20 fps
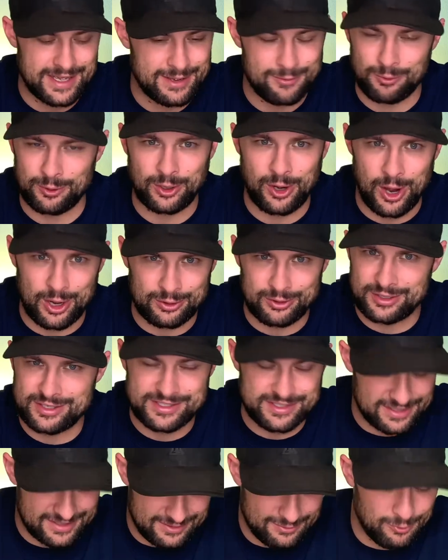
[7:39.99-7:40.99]

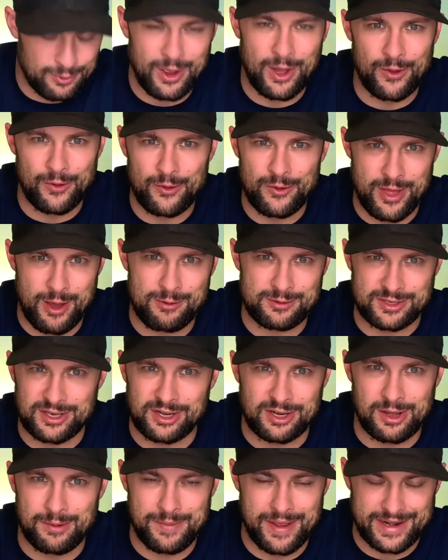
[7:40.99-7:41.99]
Regardless, we all knew that was going
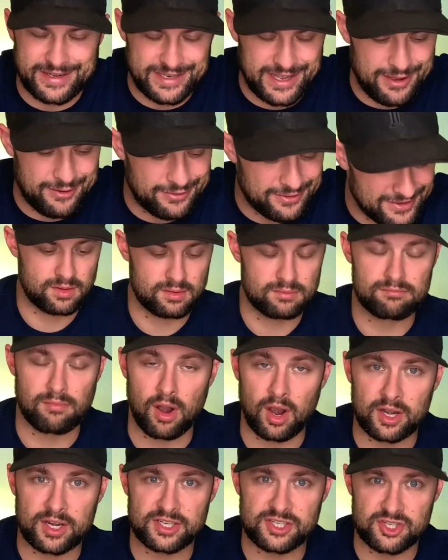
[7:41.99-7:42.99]
to come back down.
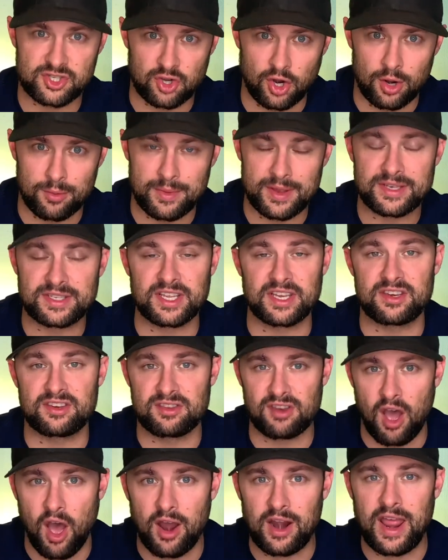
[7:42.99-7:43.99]
Marcus Stroman did
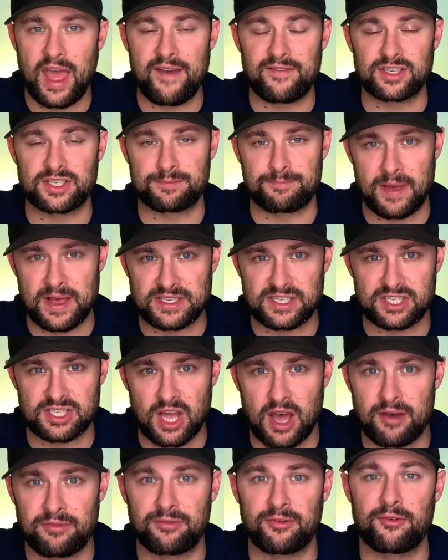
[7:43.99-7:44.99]
not have his best
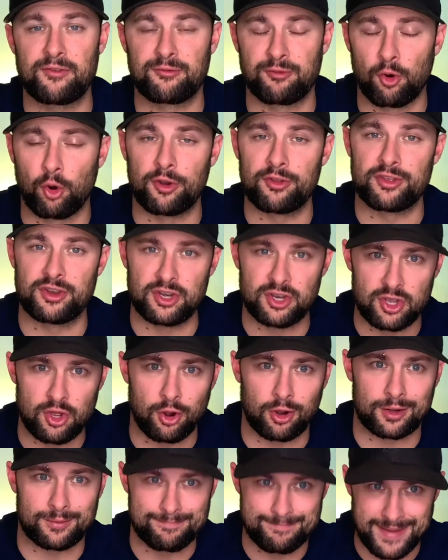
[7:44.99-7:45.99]
stuff for the New
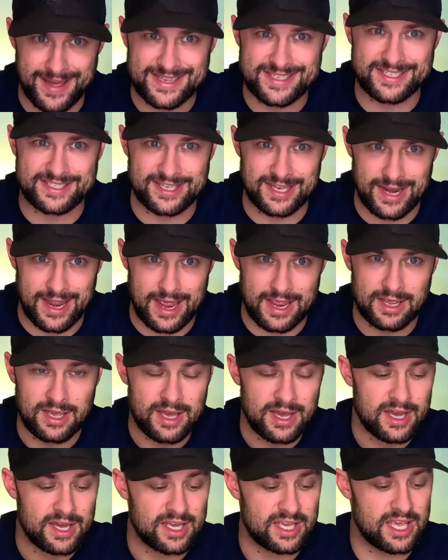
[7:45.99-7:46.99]
York Mets today.
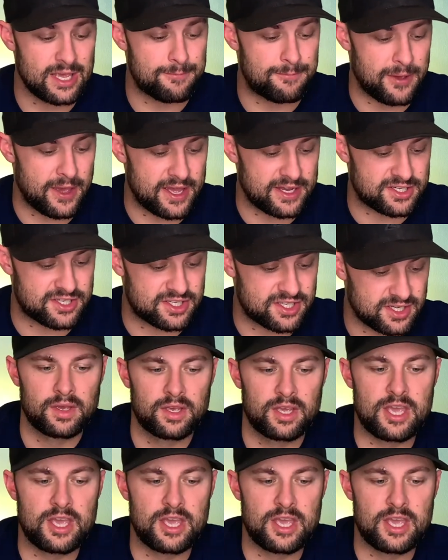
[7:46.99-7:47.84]
He pitched